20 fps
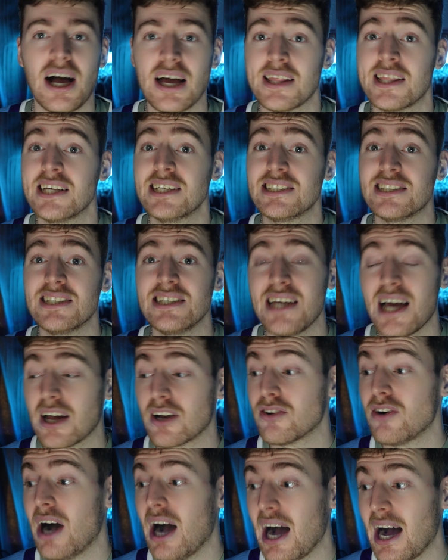I think
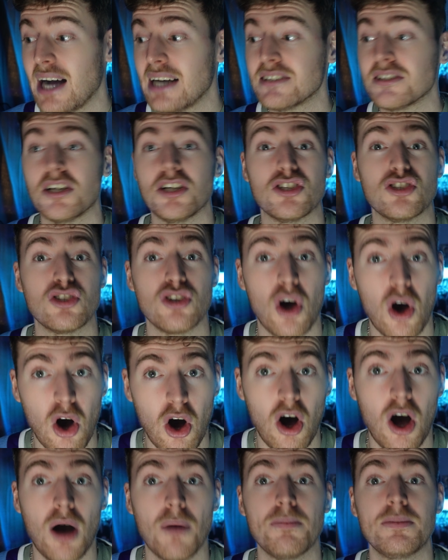Seattle has a
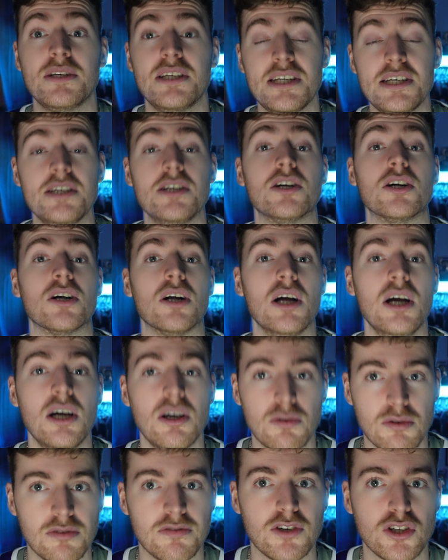top tier
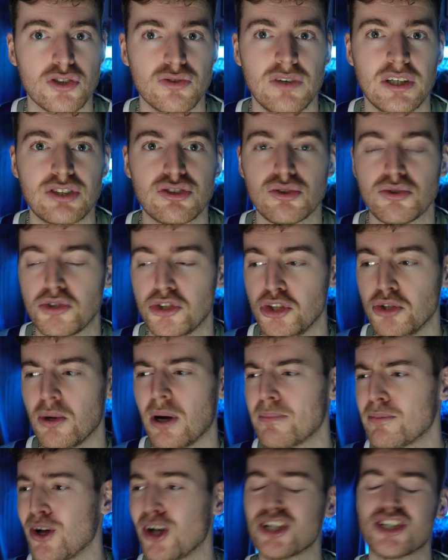reverse retro 2.
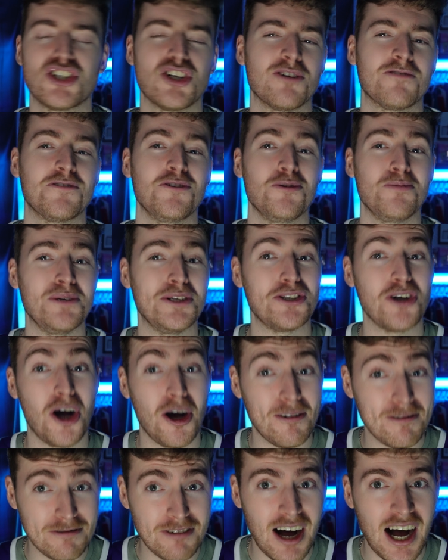I'm not sure if it would be
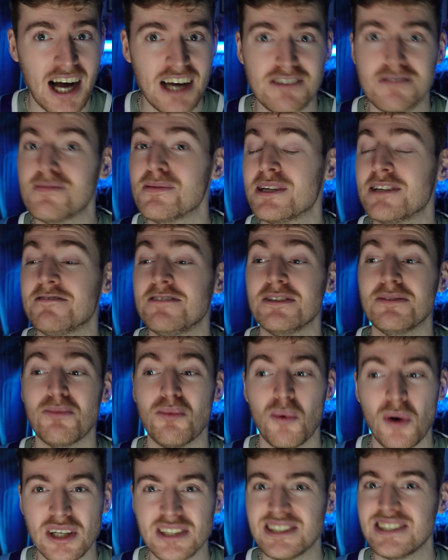top 5, but if it
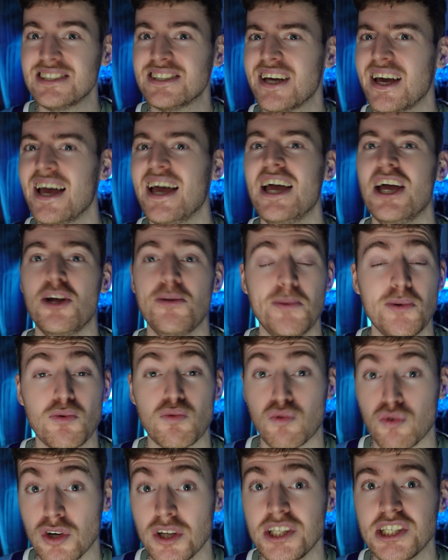wasn't, it'd be
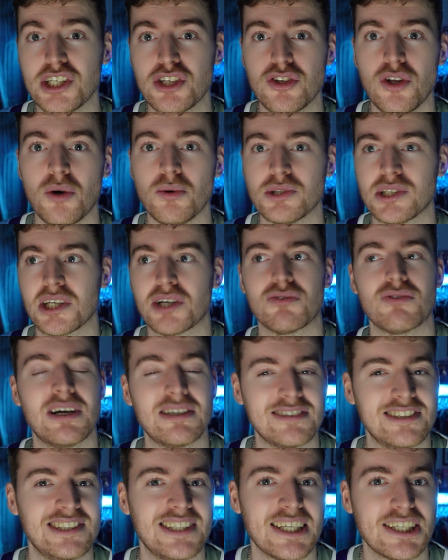really close, like
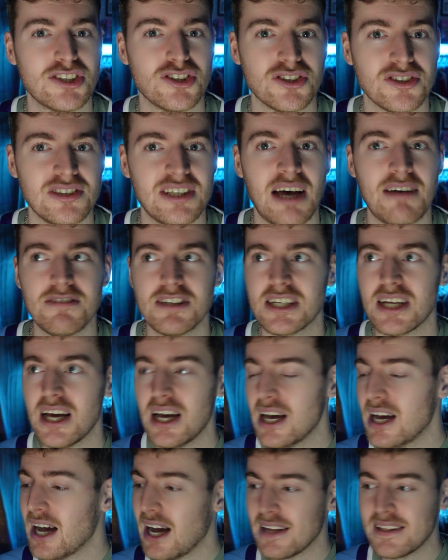around 6 or 7.
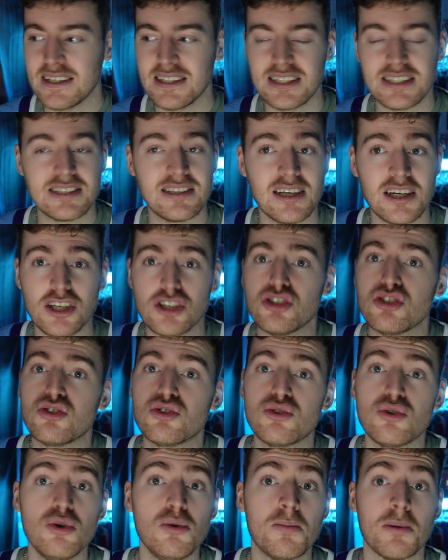I think this thing is
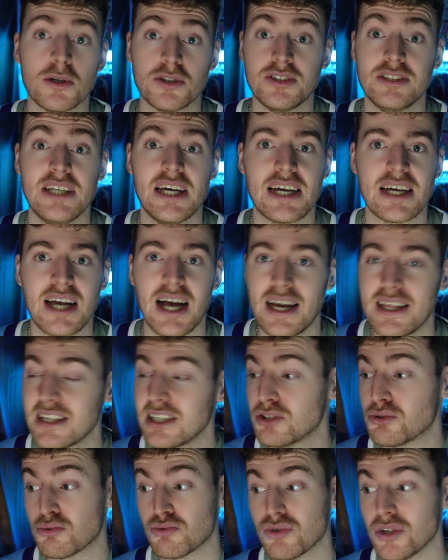super sick. I
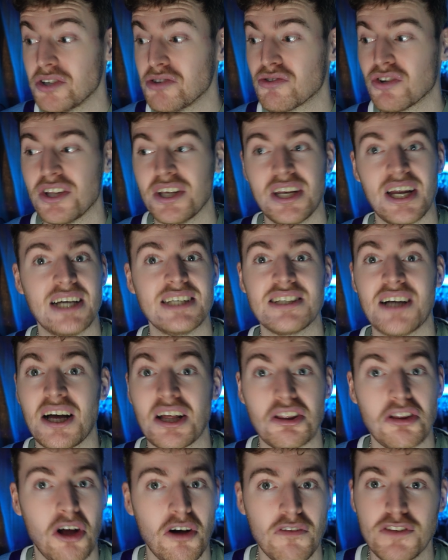think it's really nice.
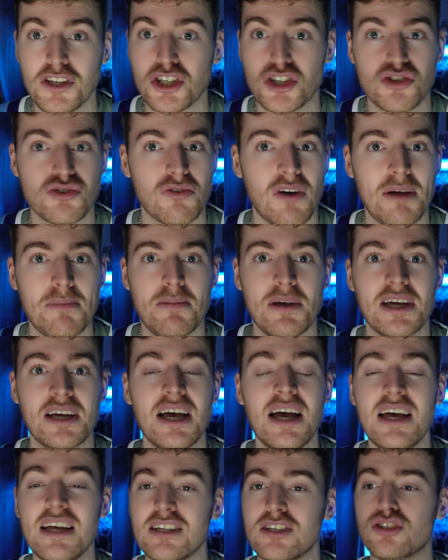I love the striping.
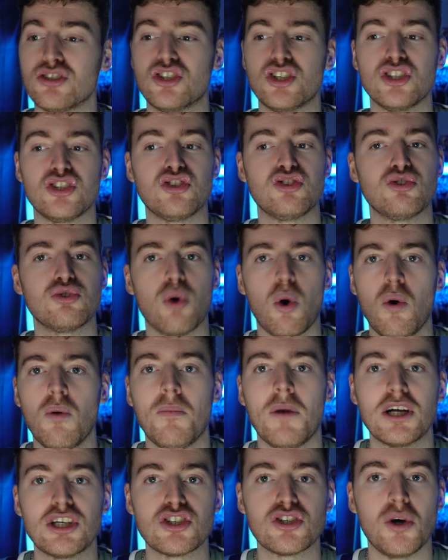There's just so
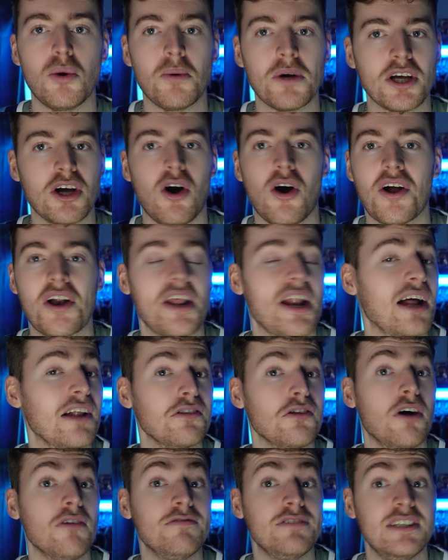much going on, and I
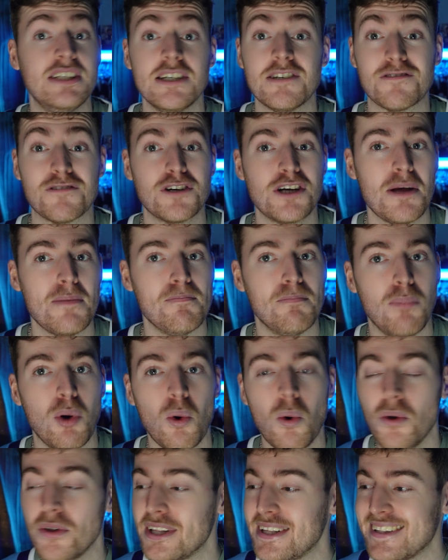love different and
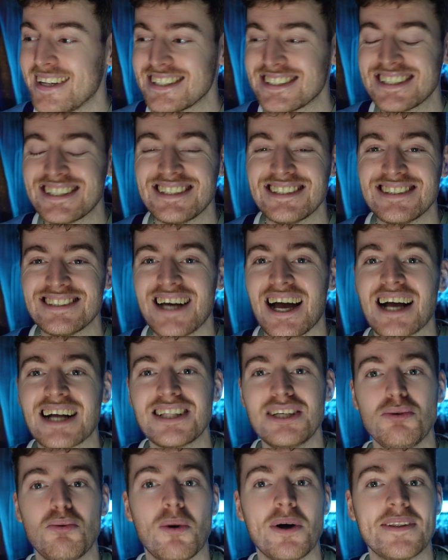bold, and that's
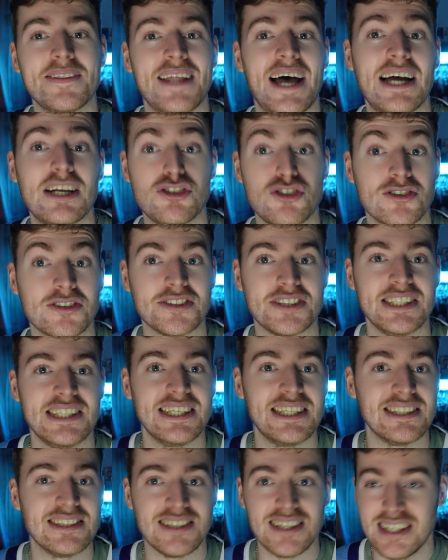exactly what that
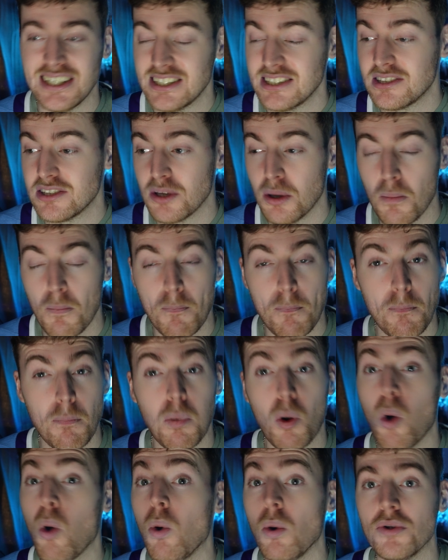jersey is
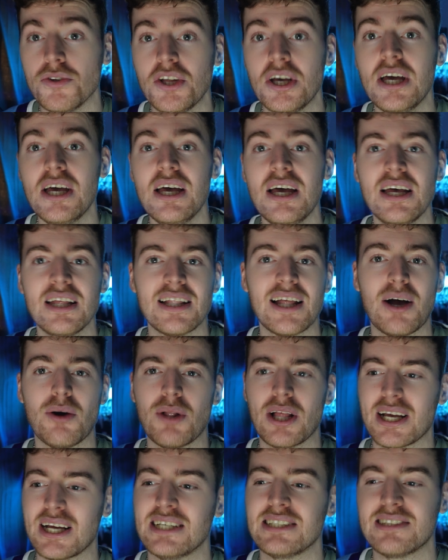bold. Now,
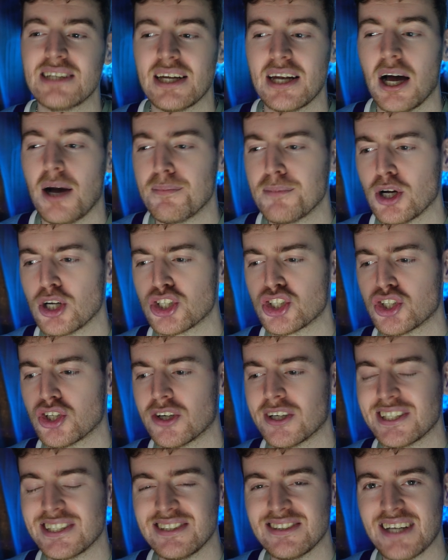like I said, I'm not
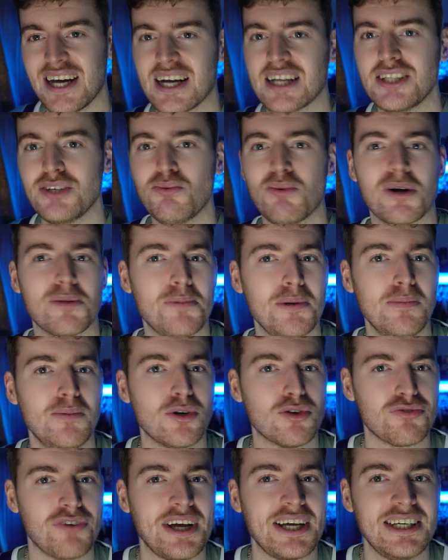sure exactly where
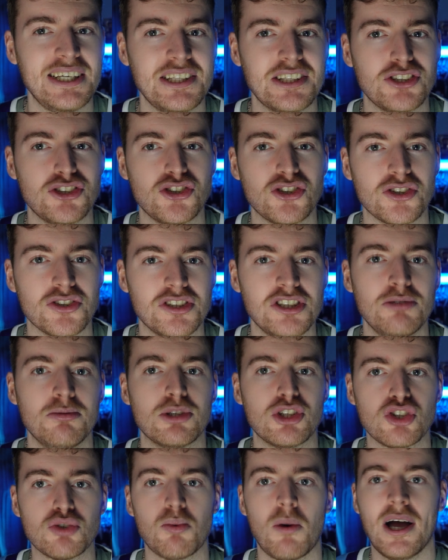people are ranking this jersey,
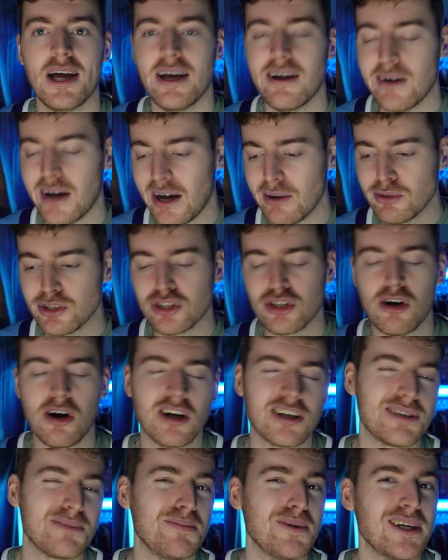which is why I was
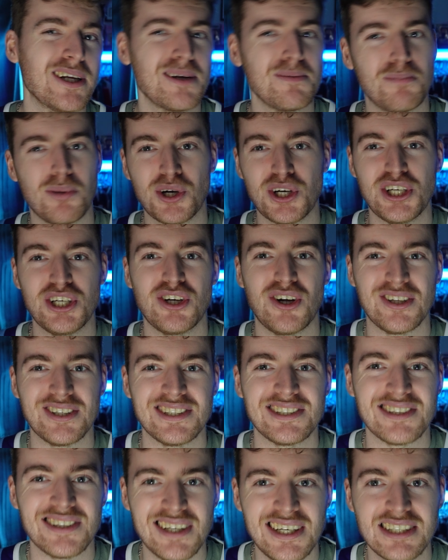contemplating putting it on
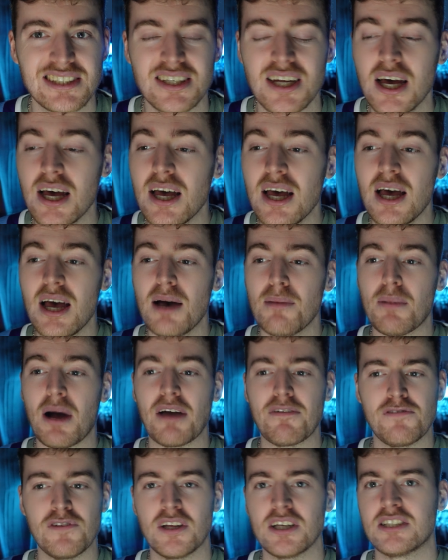this list.
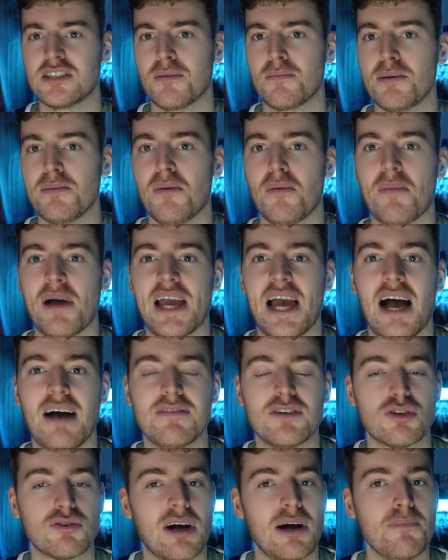I feel like some people might
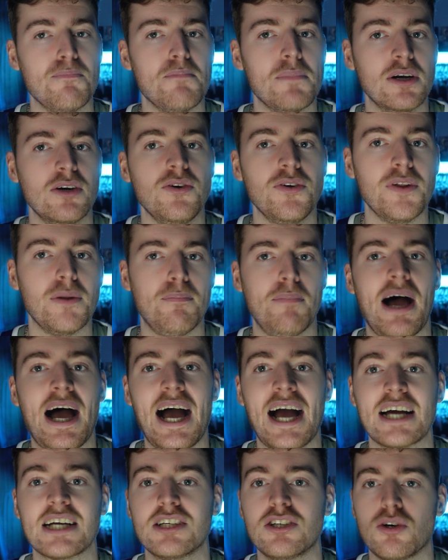have it around middle of the
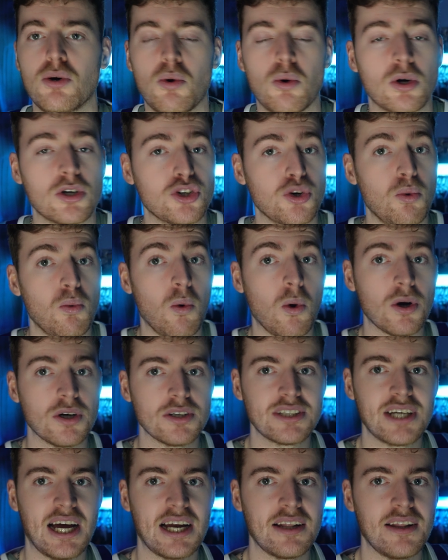pack or
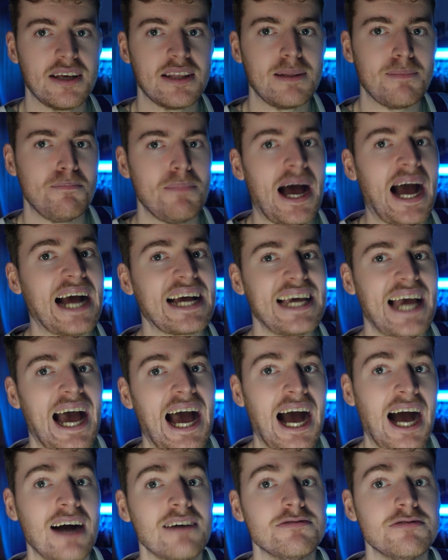towards kind of like the back
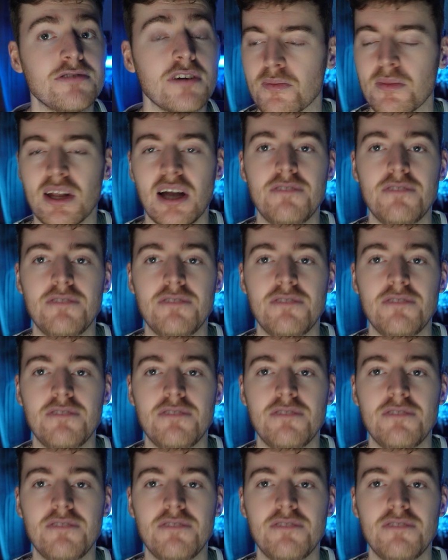half.